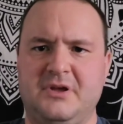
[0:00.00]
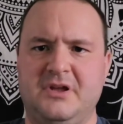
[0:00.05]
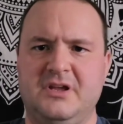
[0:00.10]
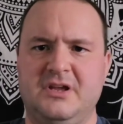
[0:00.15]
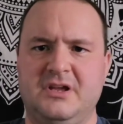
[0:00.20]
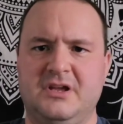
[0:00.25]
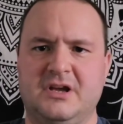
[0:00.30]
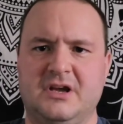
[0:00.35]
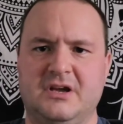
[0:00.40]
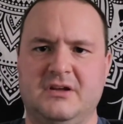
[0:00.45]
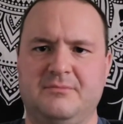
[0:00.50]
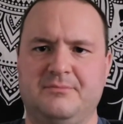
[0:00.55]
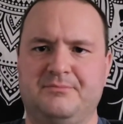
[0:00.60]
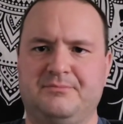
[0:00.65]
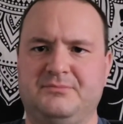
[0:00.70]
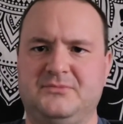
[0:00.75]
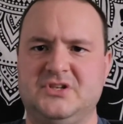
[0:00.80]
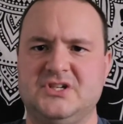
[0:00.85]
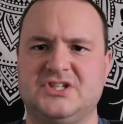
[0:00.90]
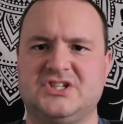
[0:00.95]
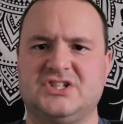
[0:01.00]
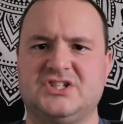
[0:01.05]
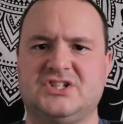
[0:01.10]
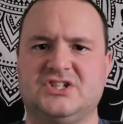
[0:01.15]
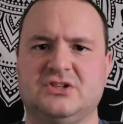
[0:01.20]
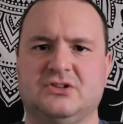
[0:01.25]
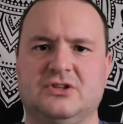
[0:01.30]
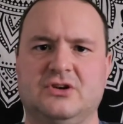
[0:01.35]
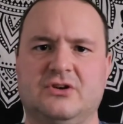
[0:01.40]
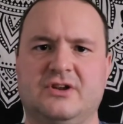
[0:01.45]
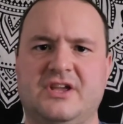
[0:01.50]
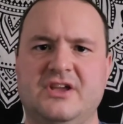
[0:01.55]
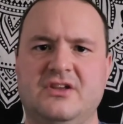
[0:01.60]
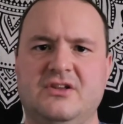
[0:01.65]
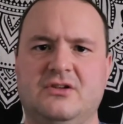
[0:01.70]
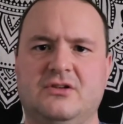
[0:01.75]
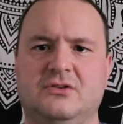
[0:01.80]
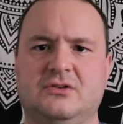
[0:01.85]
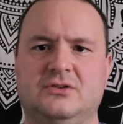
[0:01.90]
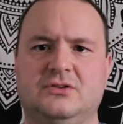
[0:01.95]
being uh, just
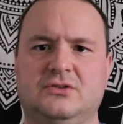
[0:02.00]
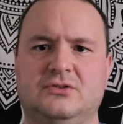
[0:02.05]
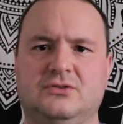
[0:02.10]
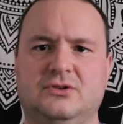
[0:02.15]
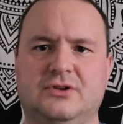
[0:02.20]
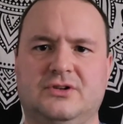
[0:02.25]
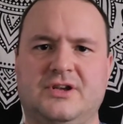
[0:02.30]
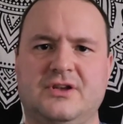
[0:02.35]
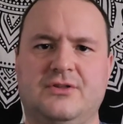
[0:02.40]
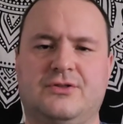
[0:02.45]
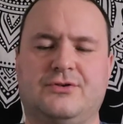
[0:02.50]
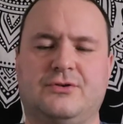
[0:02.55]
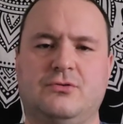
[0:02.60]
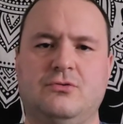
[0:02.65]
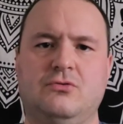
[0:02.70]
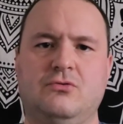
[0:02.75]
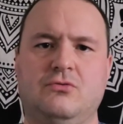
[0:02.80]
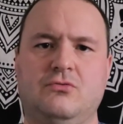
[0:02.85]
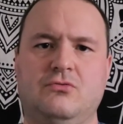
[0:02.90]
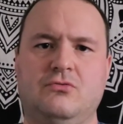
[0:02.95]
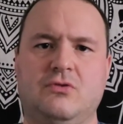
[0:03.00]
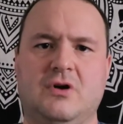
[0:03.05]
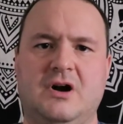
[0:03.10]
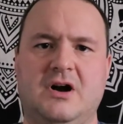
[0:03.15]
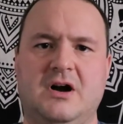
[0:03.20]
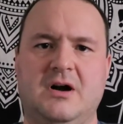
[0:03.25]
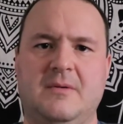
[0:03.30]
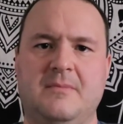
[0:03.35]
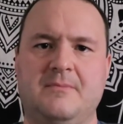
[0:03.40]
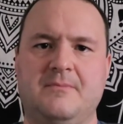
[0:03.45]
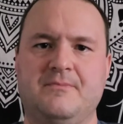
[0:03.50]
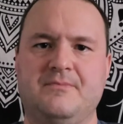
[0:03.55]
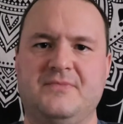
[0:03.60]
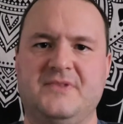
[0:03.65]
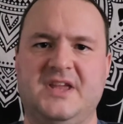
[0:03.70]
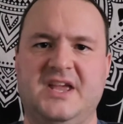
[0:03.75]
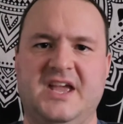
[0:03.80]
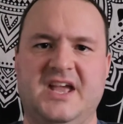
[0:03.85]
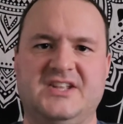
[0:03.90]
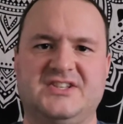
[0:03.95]
lurking, looking through
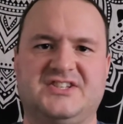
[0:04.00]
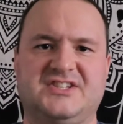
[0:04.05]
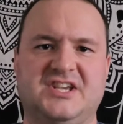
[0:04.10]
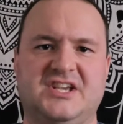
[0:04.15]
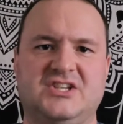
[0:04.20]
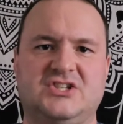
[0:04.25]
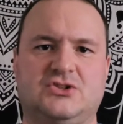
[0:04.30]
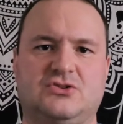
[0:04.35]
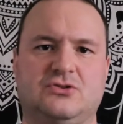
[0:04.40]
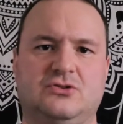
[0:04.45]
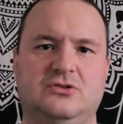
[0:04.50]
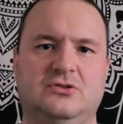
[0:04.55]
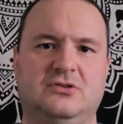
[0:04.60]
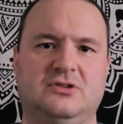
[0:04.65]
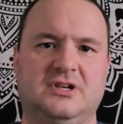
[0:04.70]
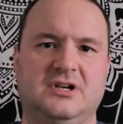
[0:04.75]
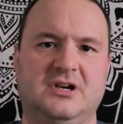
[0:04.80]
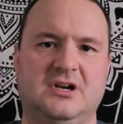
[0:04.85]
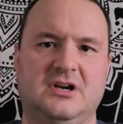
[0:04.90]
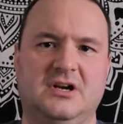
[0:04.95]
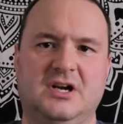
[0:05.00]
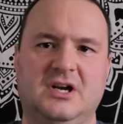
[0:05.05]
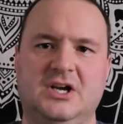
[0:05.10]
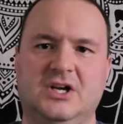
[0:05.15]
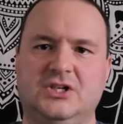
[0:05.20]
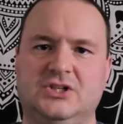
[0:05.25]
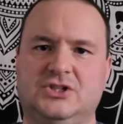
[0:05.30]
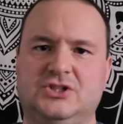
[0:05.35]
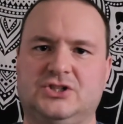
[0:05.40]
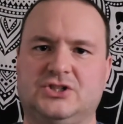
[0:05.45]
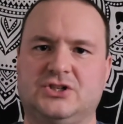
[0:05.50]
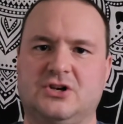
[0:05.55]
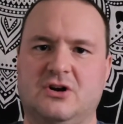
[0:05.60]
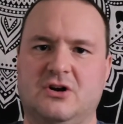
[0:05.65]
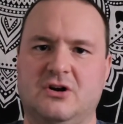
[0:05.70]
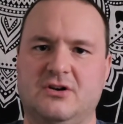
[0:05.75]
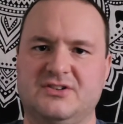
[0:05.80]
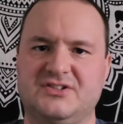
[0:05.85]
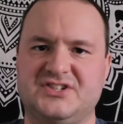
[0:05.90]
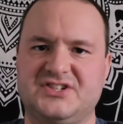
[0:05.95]
um, ancestral uh,
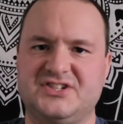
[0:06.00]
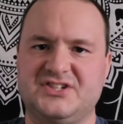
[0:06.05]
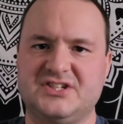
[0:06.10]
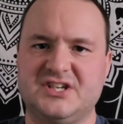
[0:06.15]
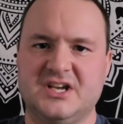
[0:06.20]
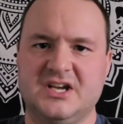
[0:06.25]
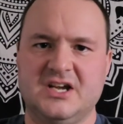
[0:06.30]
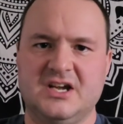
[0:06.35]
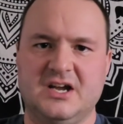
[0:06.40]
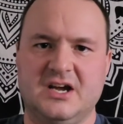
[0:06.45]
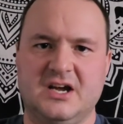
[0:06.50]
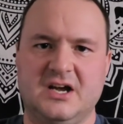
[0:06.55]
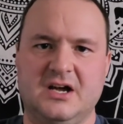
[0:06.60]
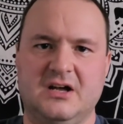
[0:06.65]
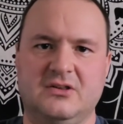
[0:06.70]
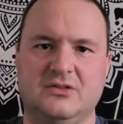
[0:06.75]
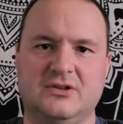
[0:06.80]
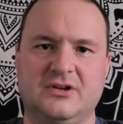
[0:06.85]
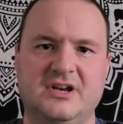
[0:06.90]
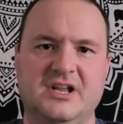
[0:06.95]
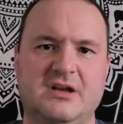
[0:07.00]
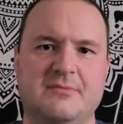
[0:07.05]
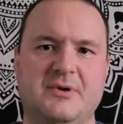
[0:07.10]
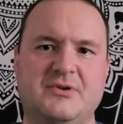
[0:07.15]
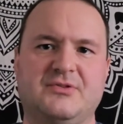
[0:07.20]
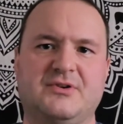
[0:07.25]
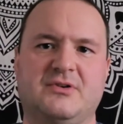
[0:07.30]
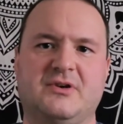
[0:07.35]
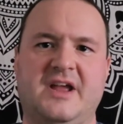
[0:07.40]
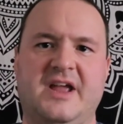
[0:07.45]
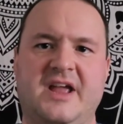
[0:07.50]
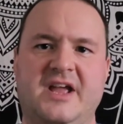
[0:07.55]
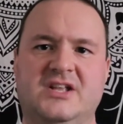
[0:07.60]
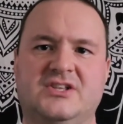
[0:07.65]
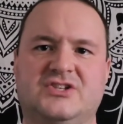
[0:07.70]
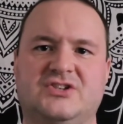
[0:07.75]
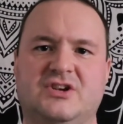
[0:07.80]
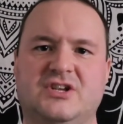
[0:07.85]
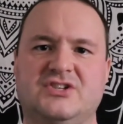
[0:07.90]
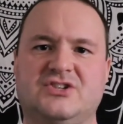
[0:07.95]
charts, uh, learning about their
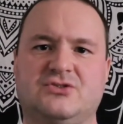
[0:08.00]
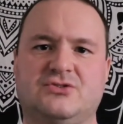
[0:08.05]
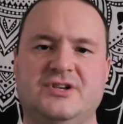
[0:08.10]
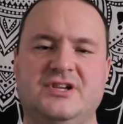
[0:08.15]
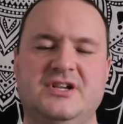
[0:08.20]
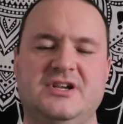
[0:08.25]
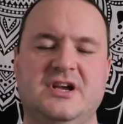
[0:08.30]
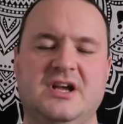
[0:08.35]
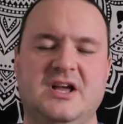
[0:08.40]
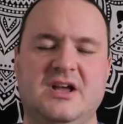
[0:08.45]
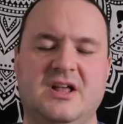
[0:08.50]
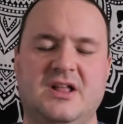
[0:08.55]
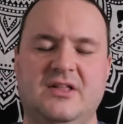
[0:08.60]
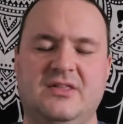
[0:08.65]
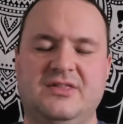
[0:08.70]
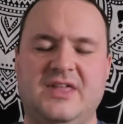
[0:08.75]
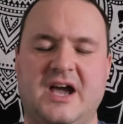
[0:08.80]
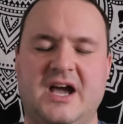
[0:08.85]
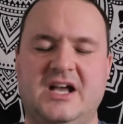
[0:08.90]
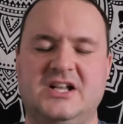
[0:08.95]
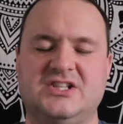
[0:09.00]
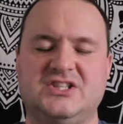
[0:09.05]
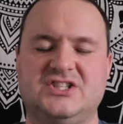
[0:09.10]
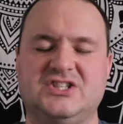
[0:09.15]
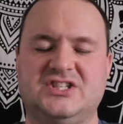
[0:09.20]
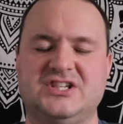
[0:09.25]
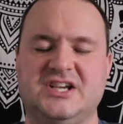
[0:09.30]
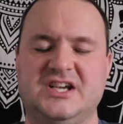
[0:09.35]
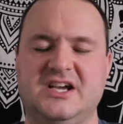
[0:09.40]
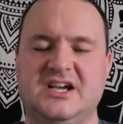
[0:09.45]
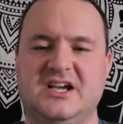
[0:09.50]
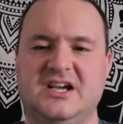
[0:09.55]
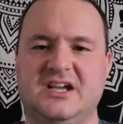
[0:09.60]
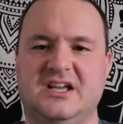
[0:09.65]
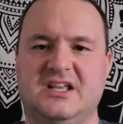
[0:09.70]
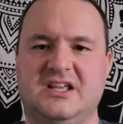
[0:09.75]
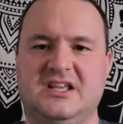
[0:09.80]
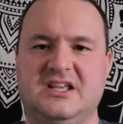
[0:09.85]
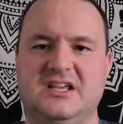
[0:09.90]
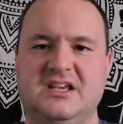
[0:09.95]
ancestry. That
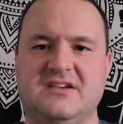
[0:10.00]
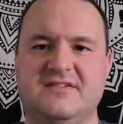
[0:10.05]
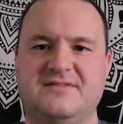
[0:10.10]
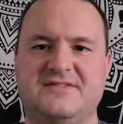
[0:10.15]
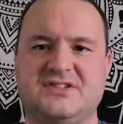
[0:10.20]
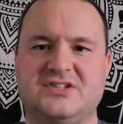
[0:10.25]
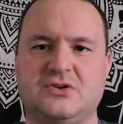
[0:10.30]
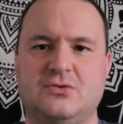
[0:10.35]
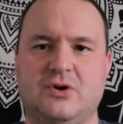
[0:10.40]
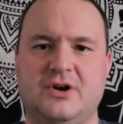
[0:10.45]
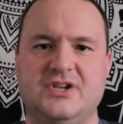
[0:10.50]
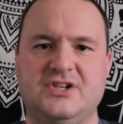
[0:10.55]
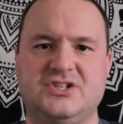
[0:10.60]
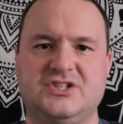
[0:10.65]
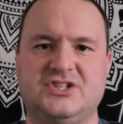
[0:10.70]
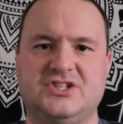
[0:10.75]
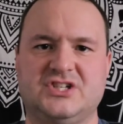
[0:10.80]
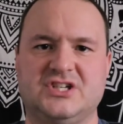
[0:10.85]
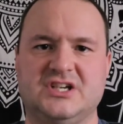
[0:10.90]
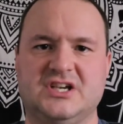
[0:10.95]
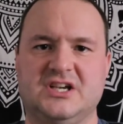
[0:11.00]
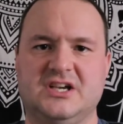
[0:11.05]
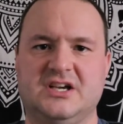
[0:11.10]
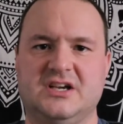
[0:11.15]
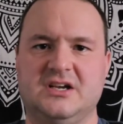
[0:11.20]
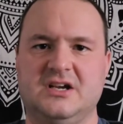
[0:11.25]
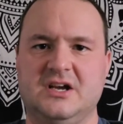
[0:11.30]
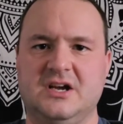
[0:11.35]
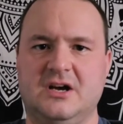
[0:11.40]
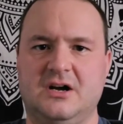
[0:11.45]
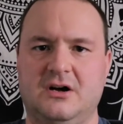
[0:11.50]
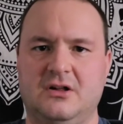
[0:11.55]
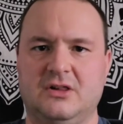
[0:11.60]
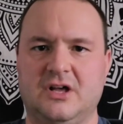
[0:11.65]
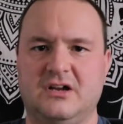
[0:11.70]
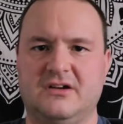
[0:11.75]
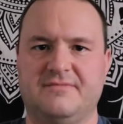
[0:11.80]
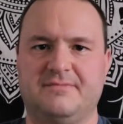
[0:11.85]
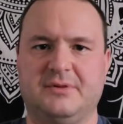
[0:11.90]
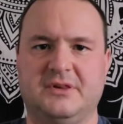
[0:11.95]
uh, gives quite uh, a
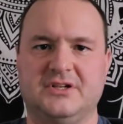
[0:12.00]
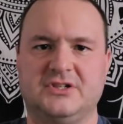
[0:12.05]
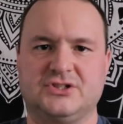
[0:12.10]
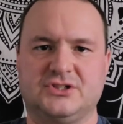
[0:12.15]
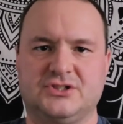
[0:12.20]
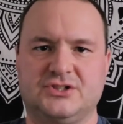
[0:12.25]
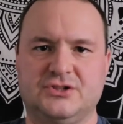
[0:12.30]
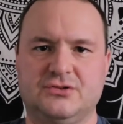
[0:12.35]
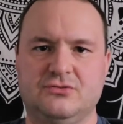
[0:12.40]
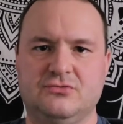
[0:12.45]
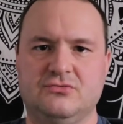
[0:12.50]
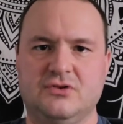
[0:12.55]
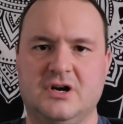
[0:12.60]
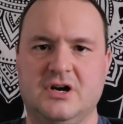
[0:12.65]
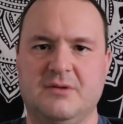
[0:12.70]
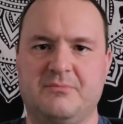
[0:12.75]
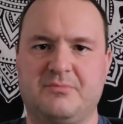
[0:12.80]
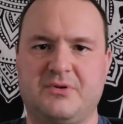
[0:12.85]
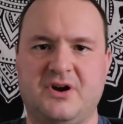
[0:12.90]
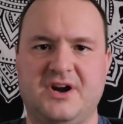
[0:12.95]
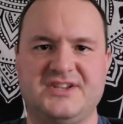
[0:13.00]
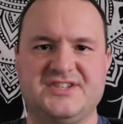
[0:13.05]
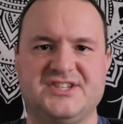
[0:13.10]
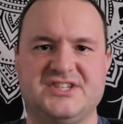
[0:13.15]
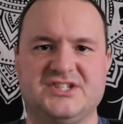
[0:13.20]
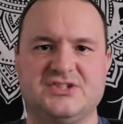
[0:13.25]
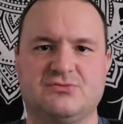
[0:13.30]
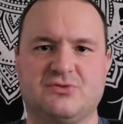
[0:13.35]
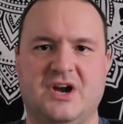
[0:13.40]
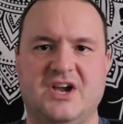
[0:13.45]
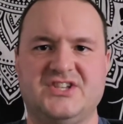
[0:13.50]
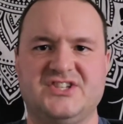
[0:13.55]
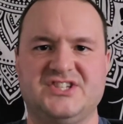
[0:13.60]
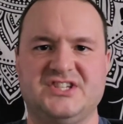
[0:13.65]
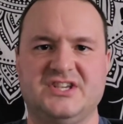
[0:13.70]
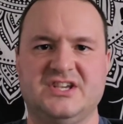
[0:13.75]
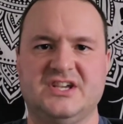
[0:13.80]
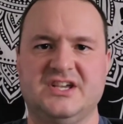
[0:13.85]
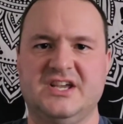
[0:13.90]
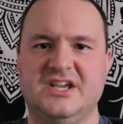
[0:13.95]
lot of pleasure to uh, Pisces
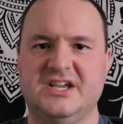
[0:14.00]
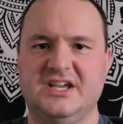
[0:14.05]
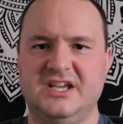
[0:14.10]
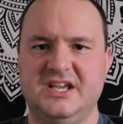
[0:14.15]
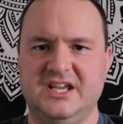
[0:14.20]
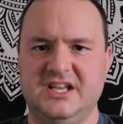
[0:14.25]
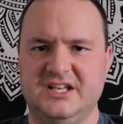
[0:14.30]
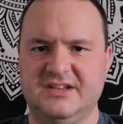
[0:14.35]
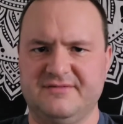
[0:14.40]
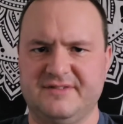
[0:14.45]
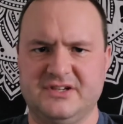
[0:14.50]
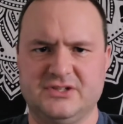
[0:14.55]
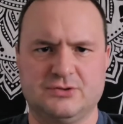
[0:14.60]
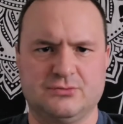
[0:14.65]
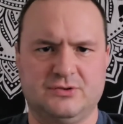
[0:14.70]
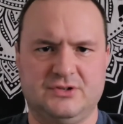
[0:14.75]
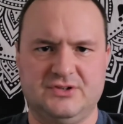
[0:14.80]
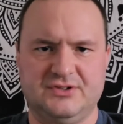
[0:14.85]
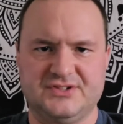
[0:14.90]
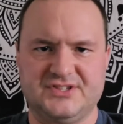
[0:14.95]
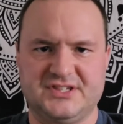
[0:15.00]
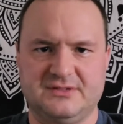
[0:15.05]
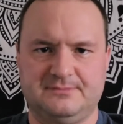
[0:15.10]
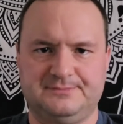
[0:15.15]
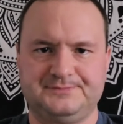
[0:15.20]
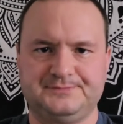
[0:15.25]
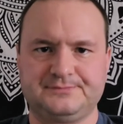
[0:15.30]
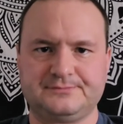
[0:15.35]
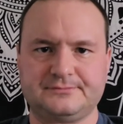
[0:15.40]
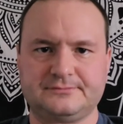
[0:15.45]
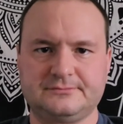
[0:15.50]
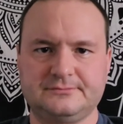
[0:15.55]
rising in individuals.